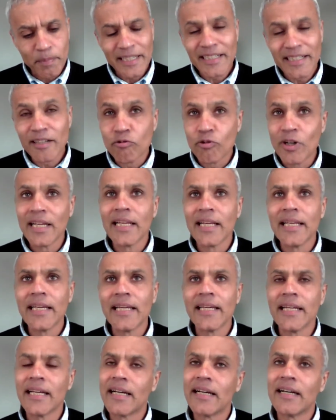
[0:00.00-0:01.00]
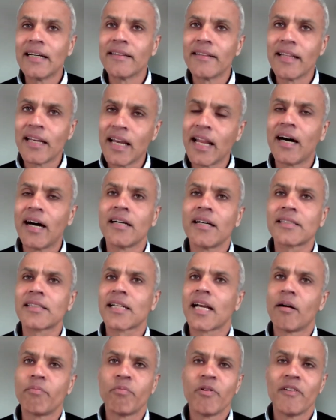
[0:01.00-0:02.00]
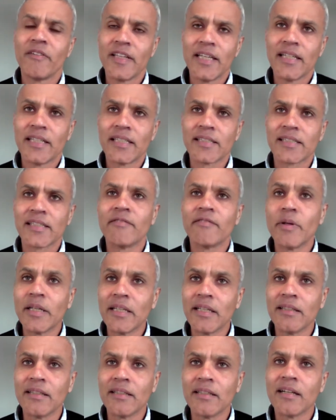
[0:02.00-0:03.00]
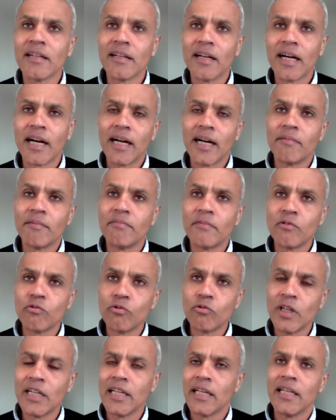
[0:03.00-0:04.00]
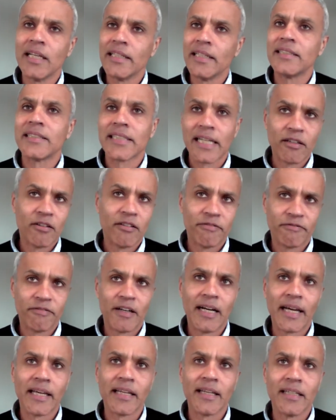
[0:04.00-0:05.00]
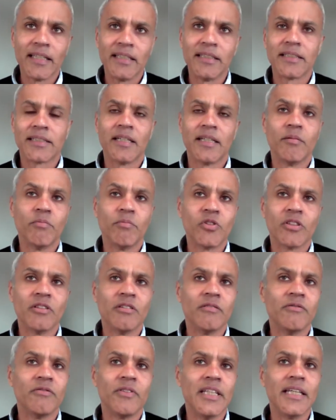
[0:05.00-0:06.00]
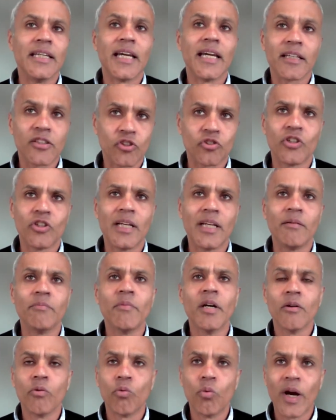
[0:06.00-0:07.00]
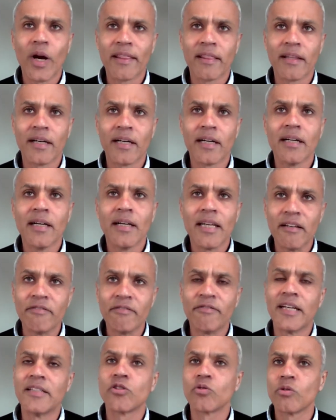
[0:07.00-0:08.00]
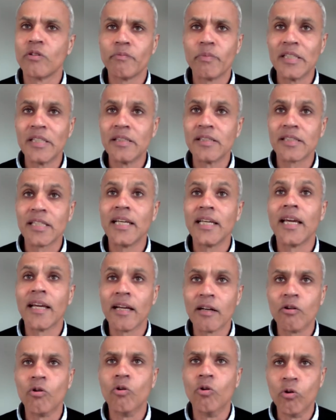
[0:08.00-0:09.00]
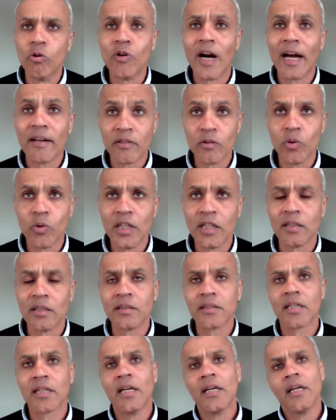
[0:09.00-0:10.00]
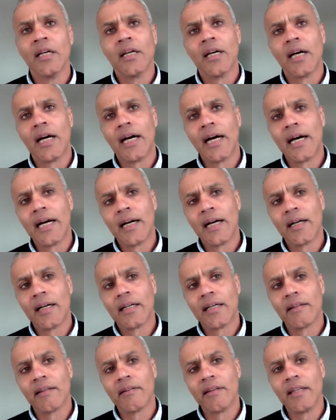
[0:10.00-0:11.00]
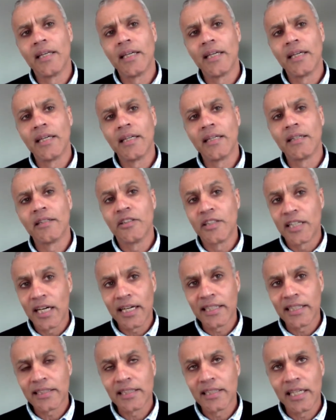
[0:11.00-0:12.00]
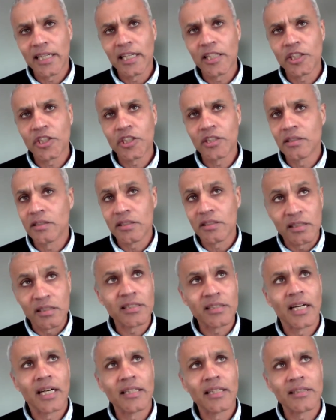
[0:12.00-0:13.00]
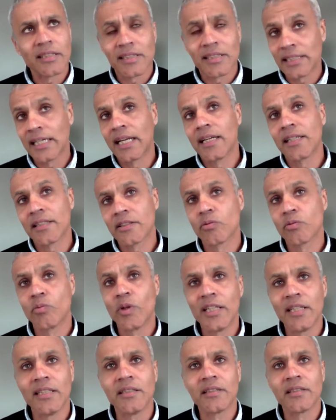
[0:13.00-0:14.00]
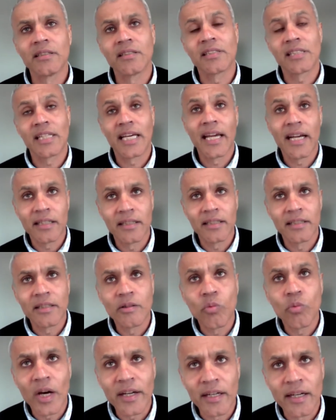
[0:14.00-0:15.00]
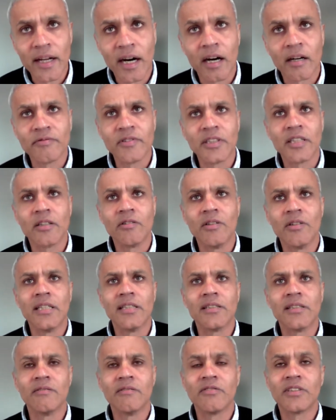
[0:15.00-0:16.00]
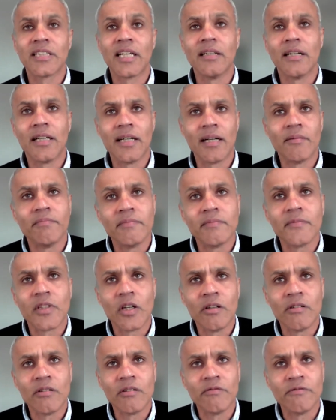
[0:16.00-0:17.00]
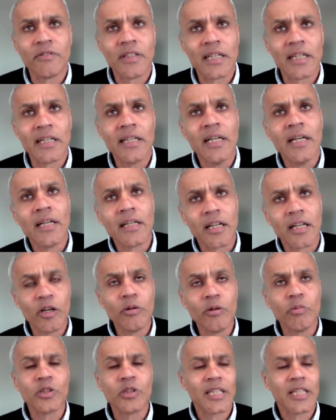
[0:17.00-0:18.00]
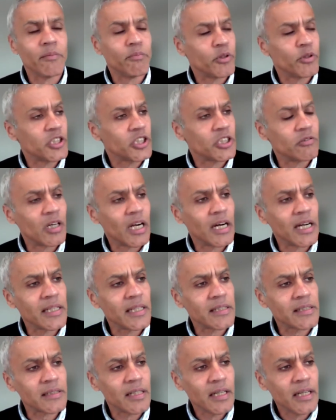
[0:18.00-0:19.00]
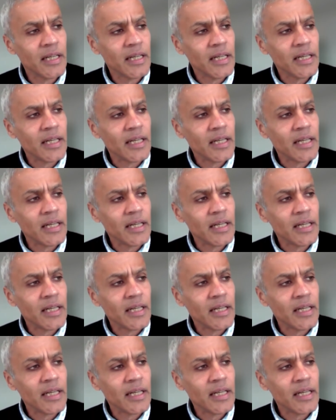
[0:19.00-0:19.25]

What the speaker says: But really, the last couple of years have been really terrifying in terms of the extreme weather events we've been seeing all around the world. The United Nations and scientists tell us we need to stay under 1.5 degrees of global temperature rise.